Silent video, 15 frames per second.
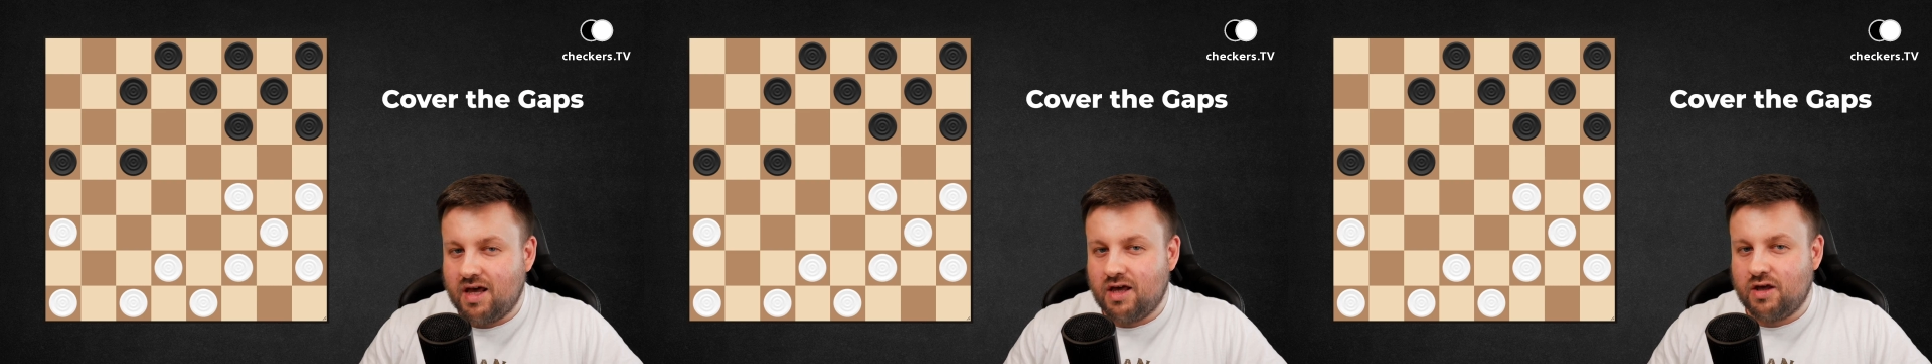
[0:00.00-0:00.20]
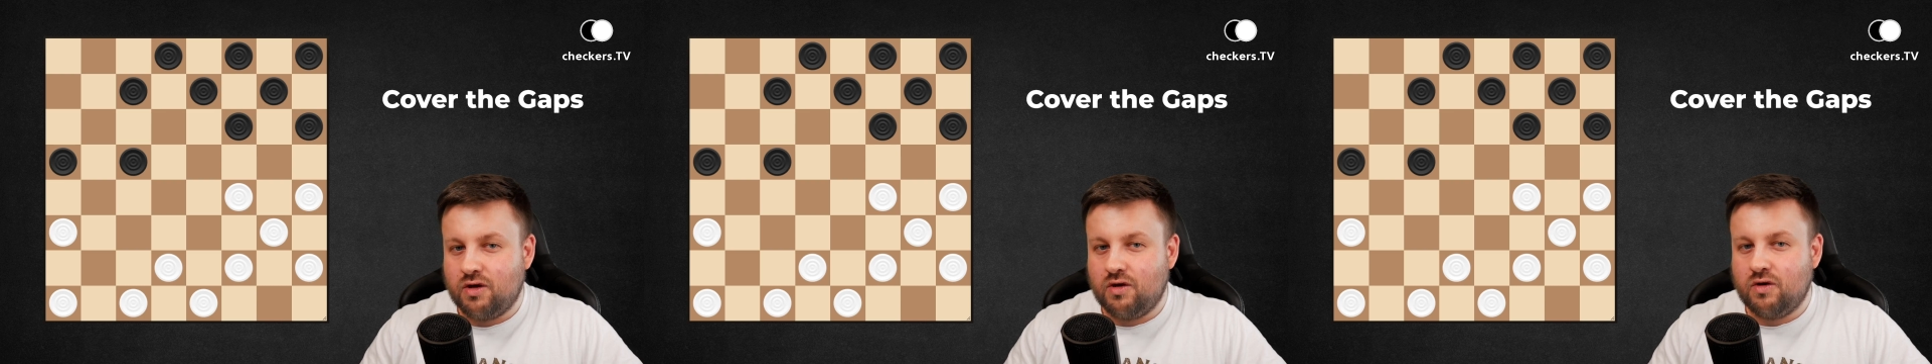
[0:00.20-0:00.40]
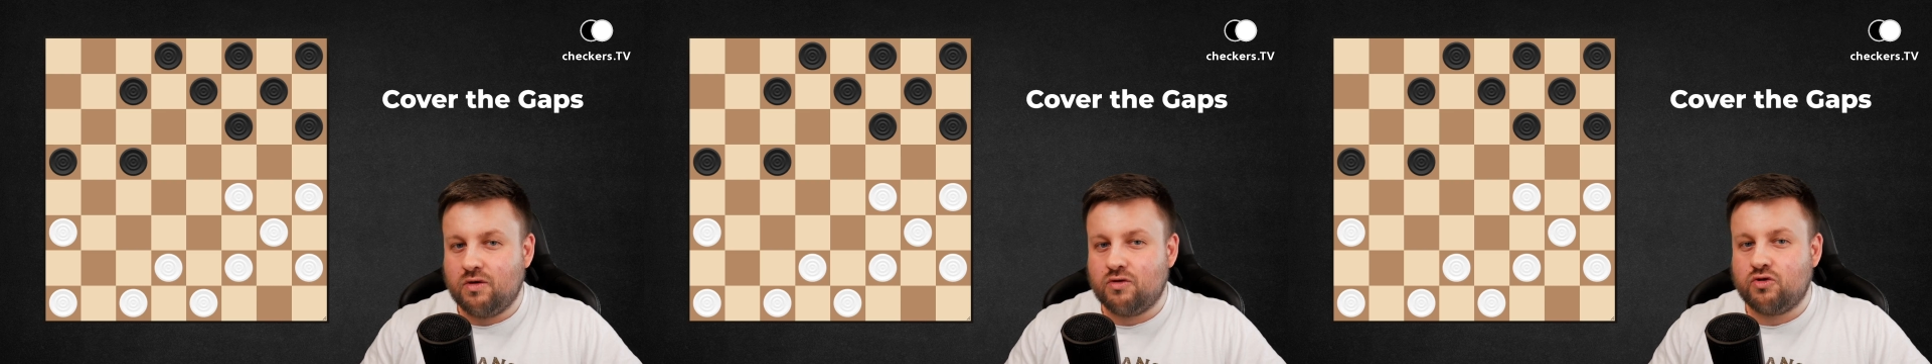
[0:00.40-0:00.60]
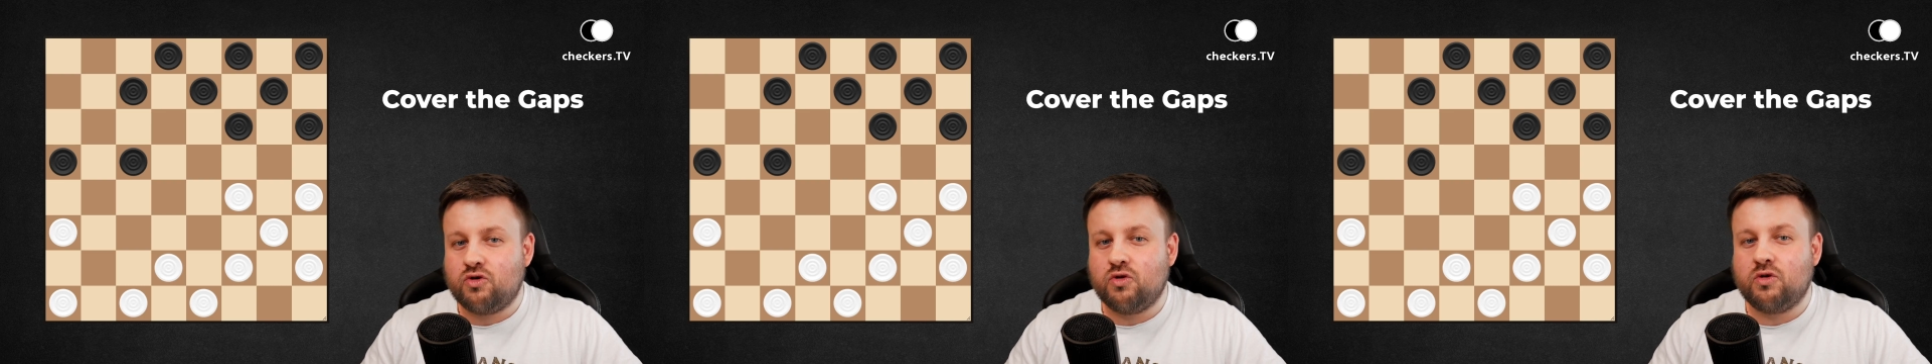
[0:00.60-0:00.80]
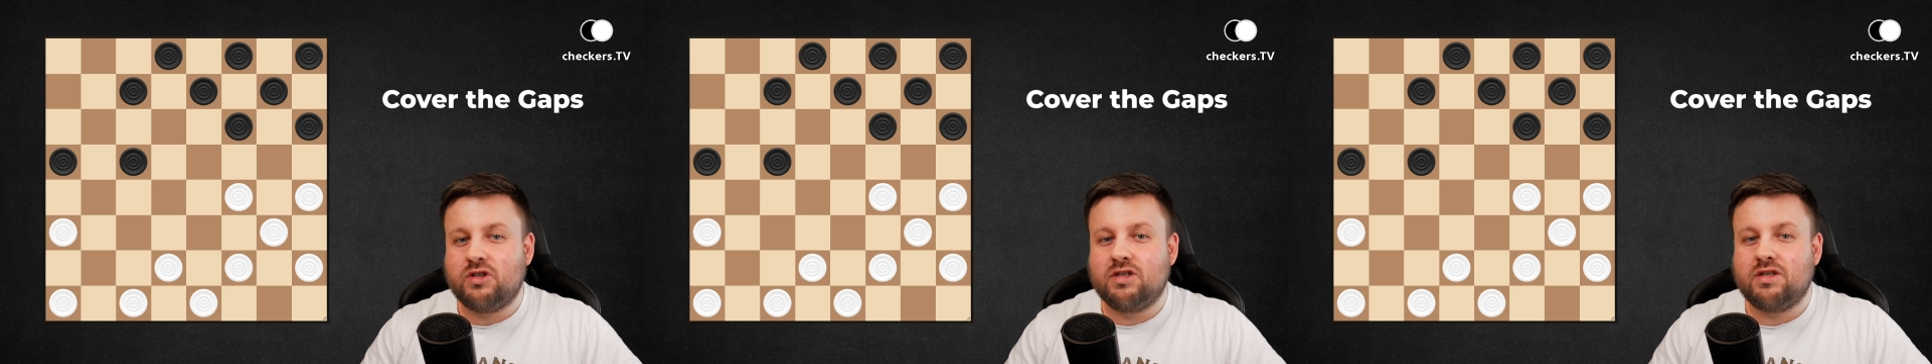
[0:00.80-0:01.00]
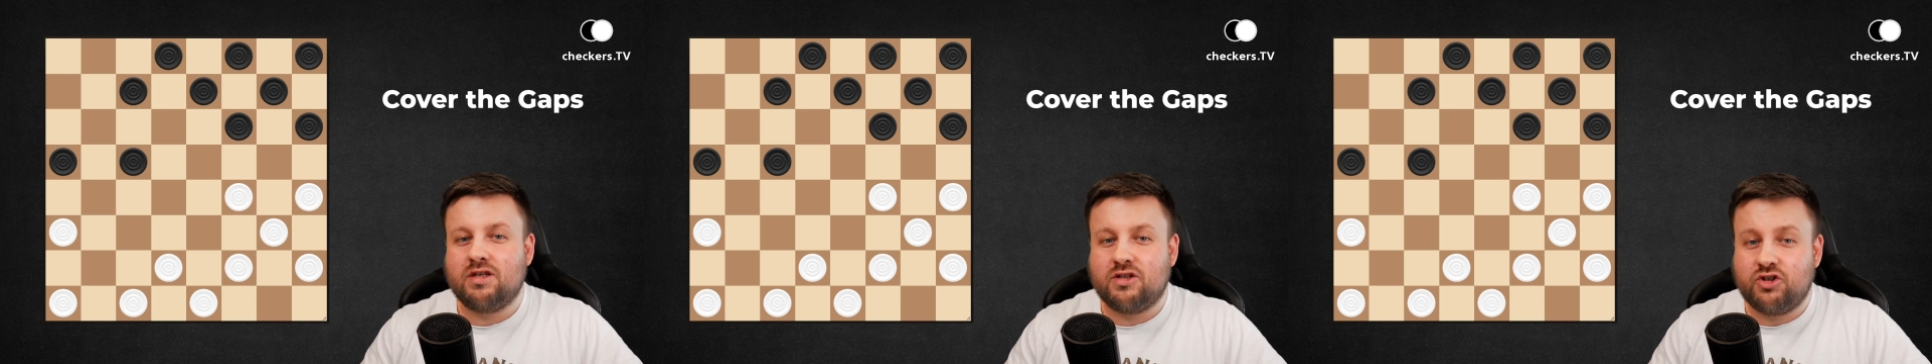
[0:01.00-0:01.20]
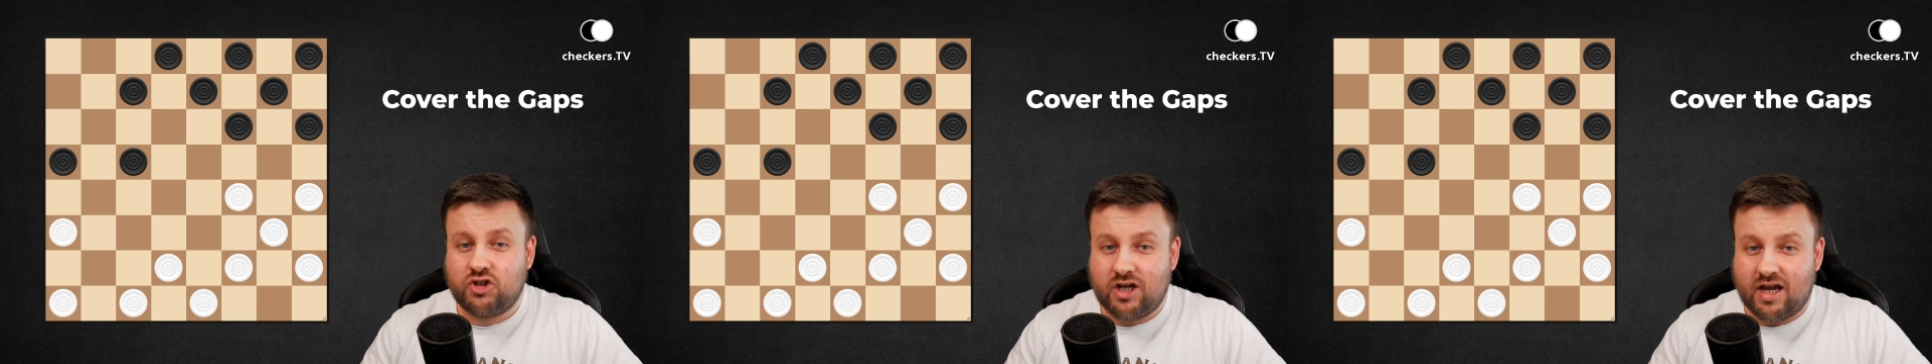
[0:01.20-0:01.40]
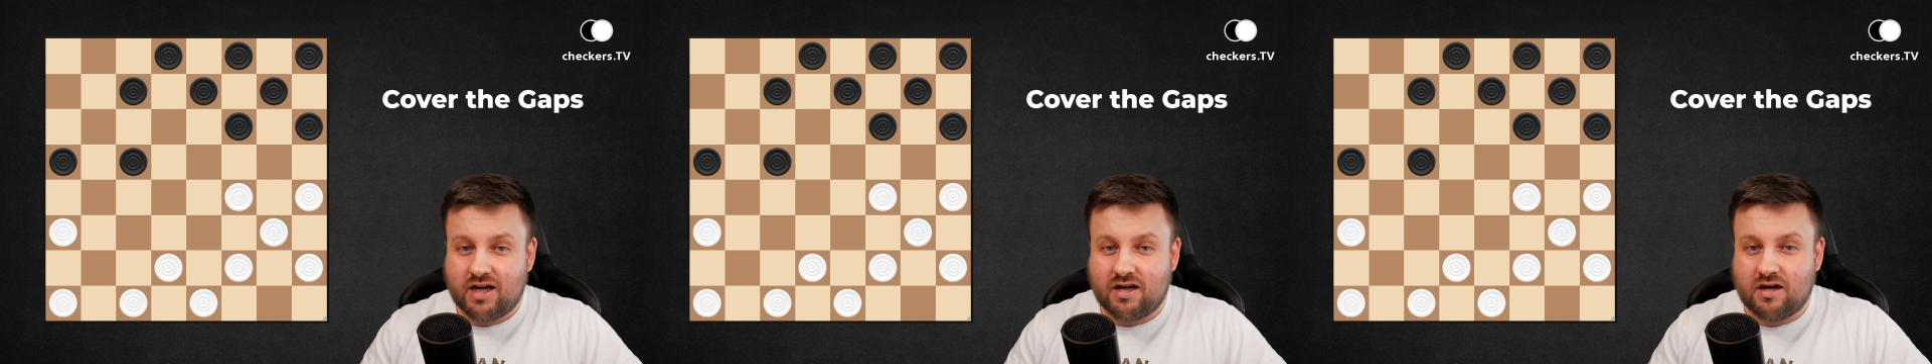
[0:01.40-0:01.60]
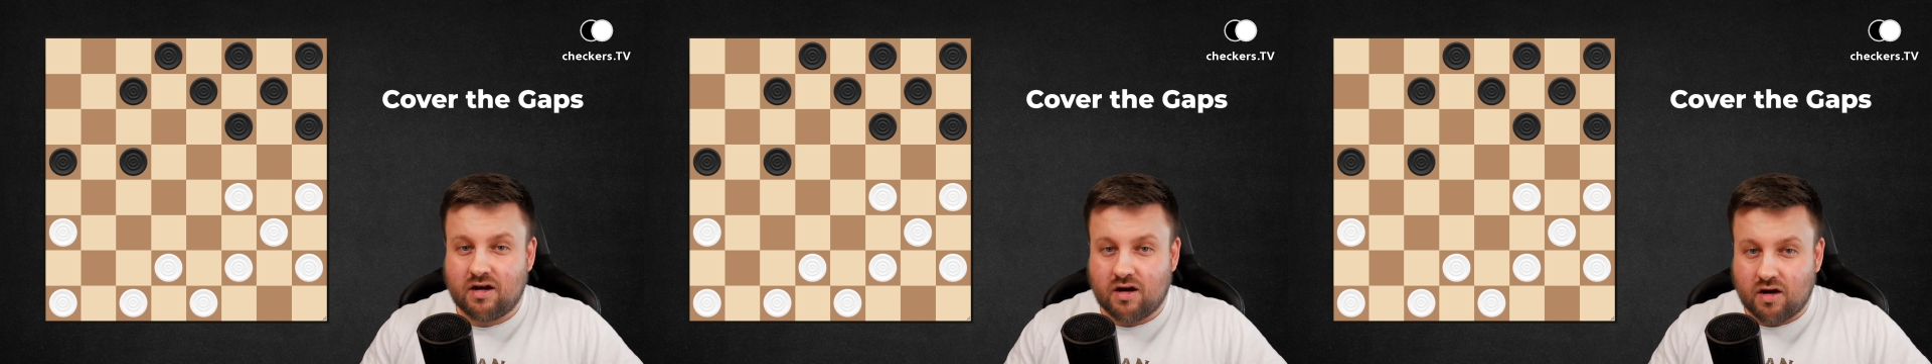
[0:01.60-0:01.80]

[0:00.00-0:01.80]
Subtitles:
You should check